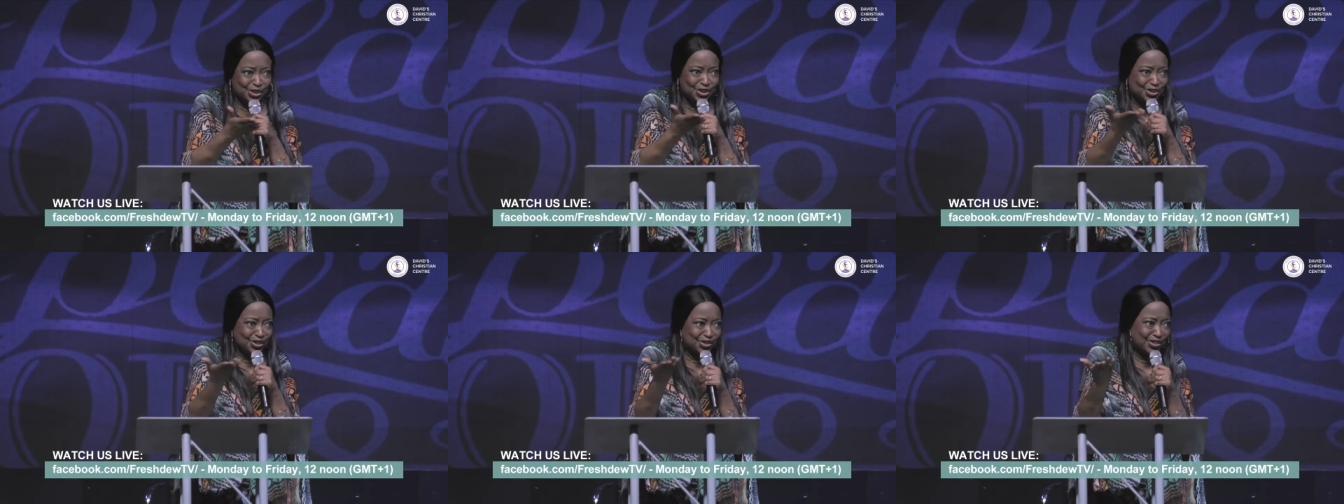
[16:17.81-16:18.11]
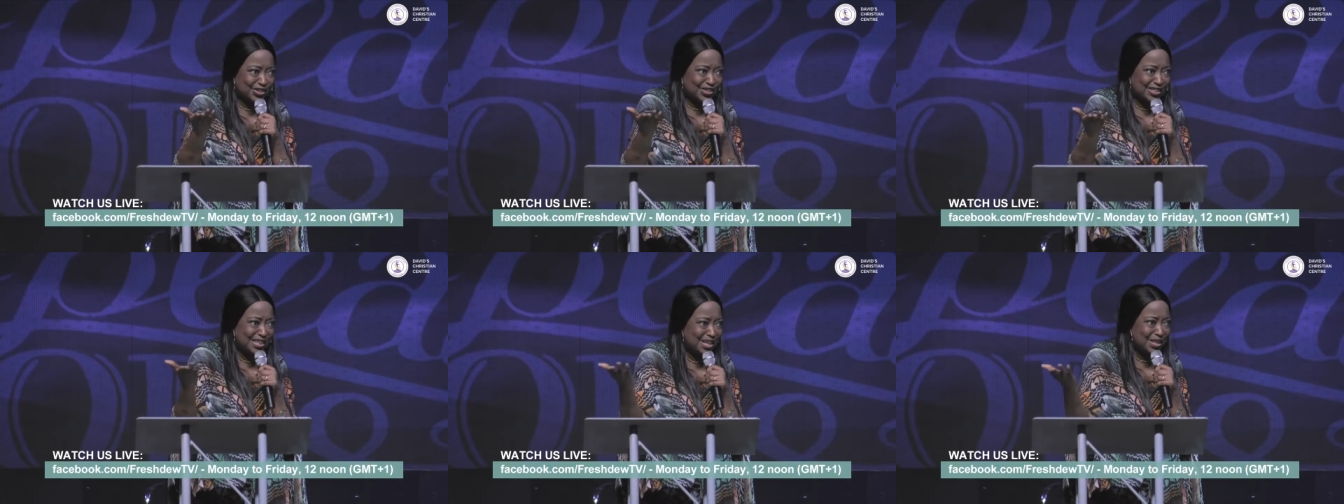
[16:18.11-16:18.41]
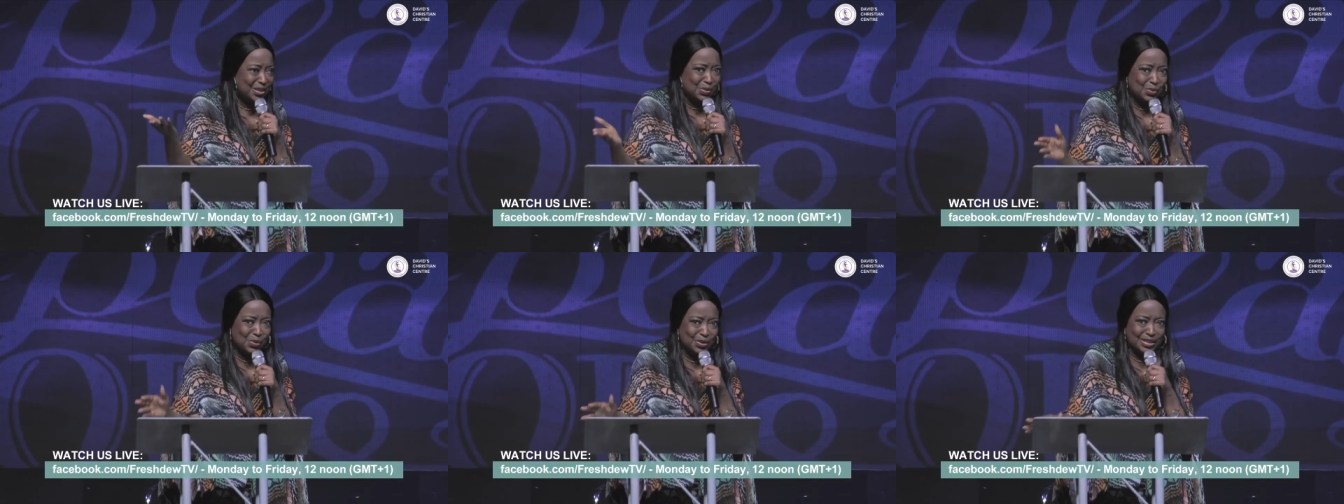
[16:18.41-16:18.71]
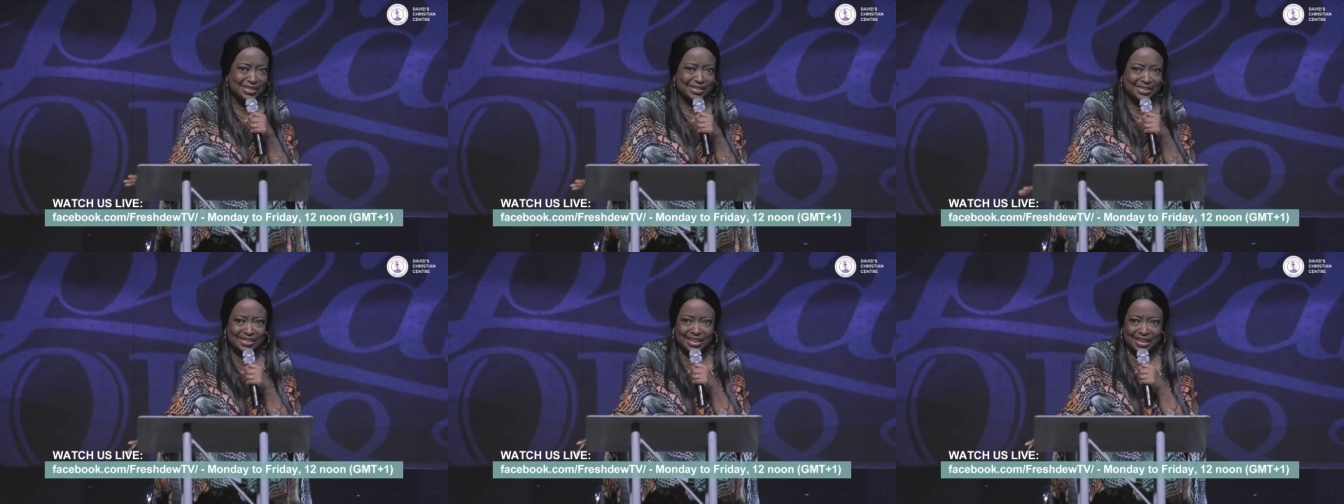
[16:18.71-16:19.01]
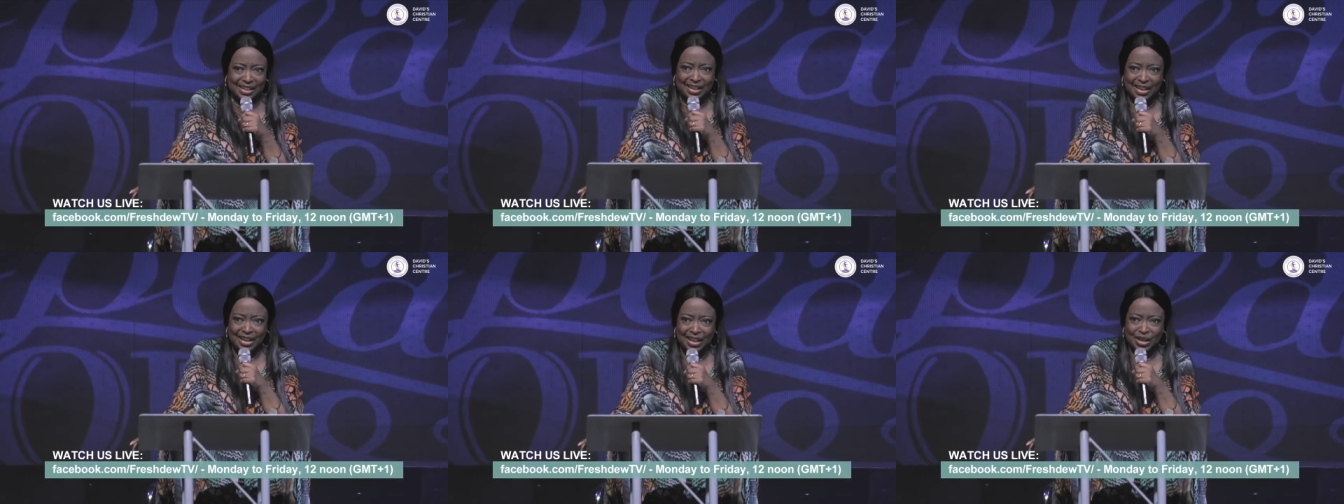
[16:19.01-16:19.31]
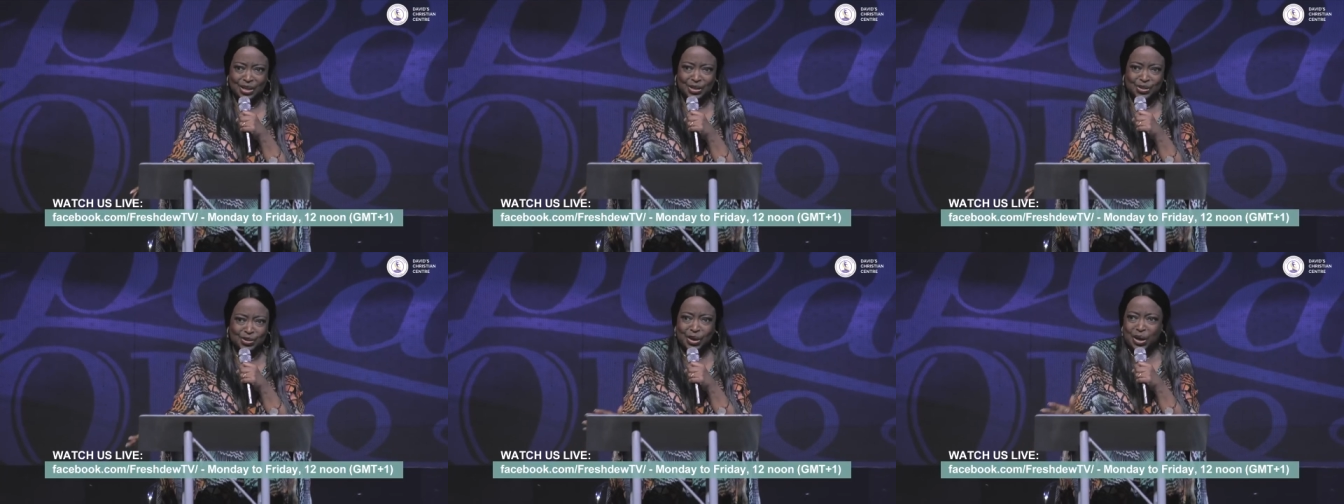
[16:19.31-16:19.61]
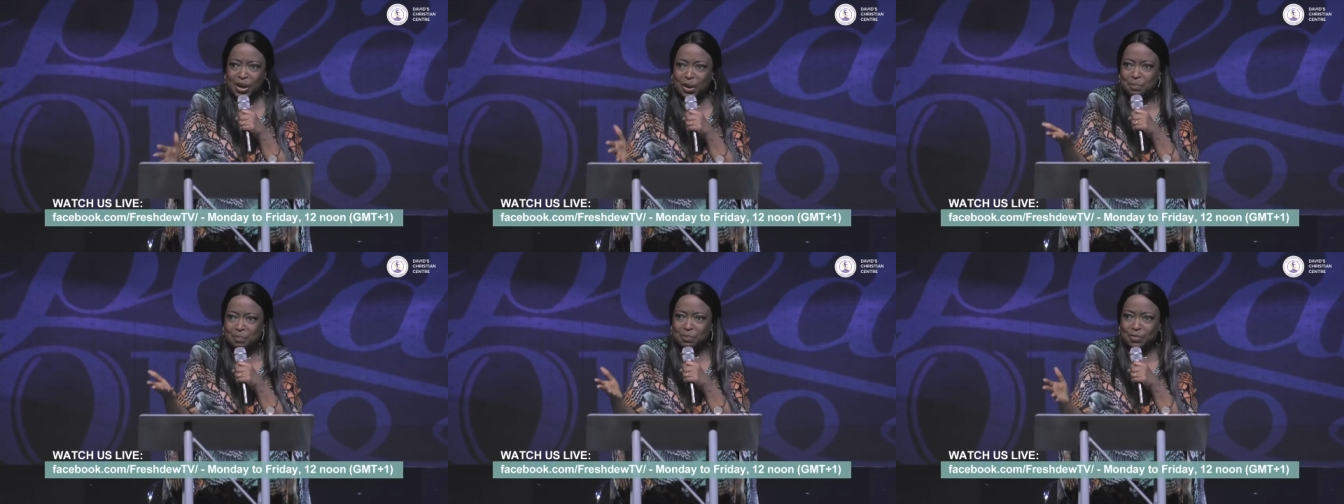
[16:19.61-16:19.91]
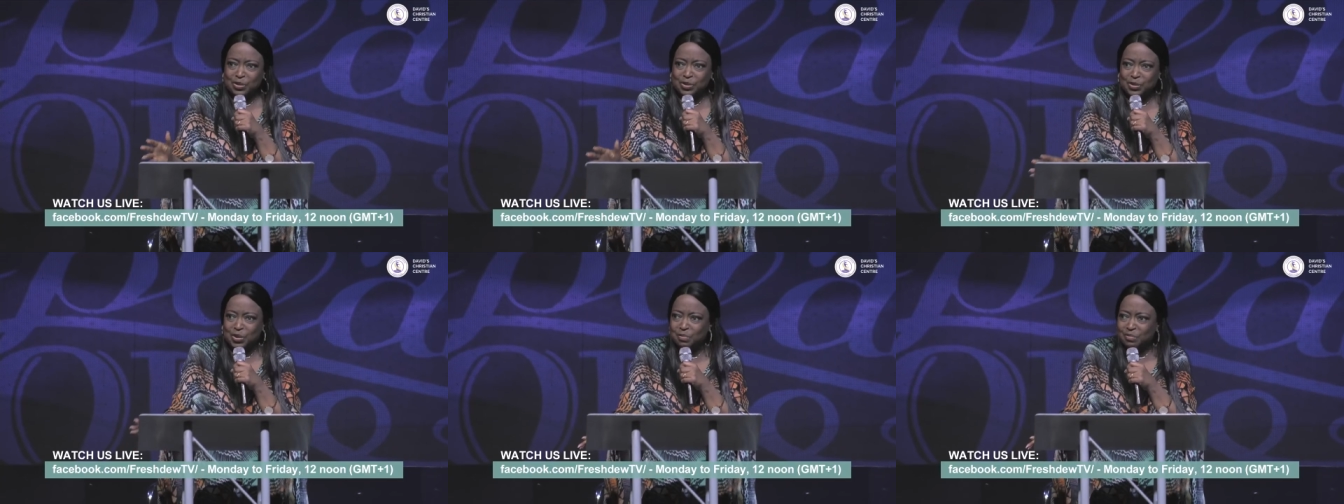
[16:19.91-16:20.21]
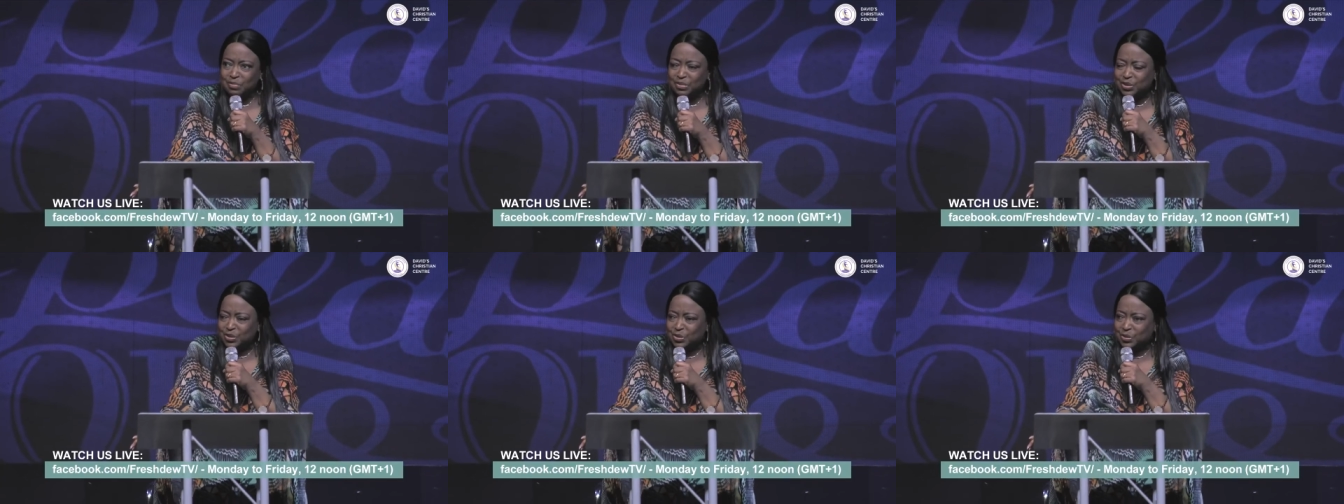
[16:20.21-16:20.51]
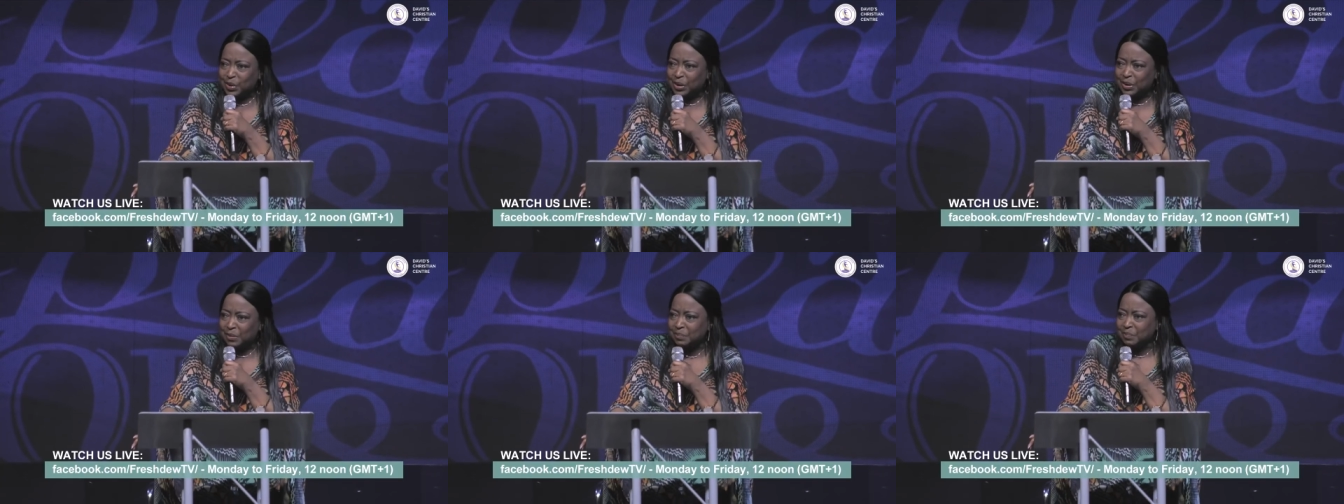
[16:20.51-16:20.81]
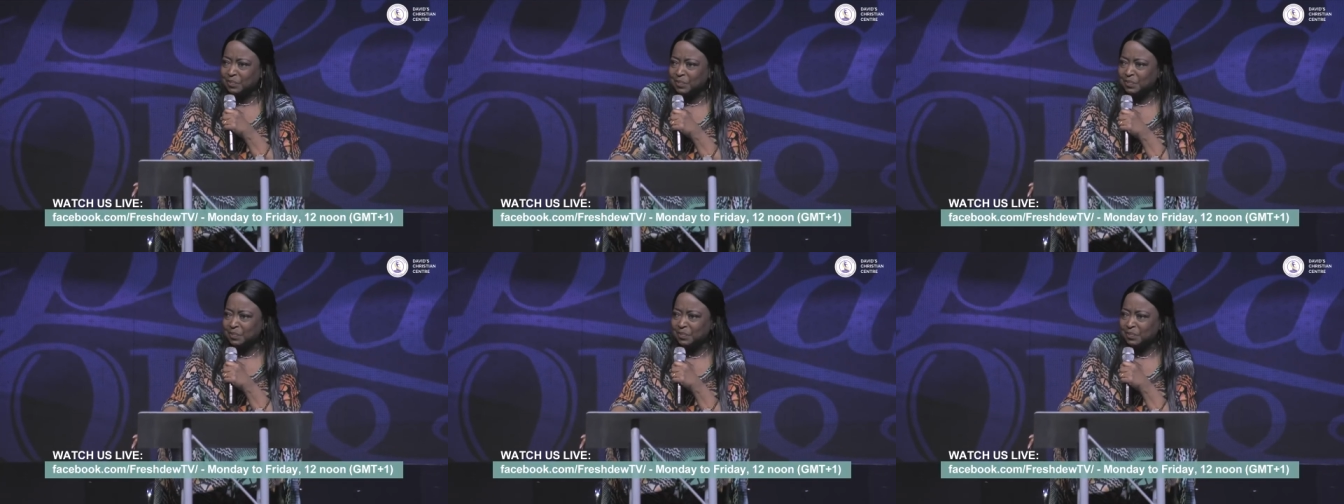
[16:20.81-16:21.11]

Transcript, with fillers: Jesus is here. The word is here. So help must come this way.